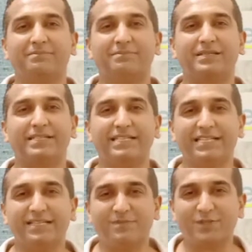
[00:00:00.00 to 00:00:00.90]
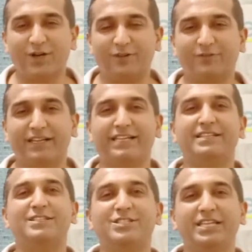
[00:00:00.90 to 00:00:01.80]
but in terms of
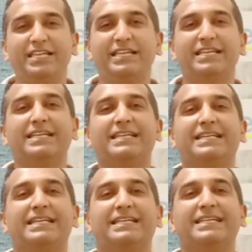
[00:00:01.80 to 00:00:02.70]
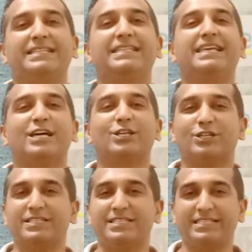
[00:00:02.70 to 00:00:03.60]
energy, they are
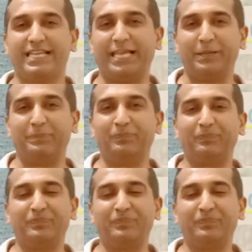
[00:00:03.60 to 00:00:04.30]
all same.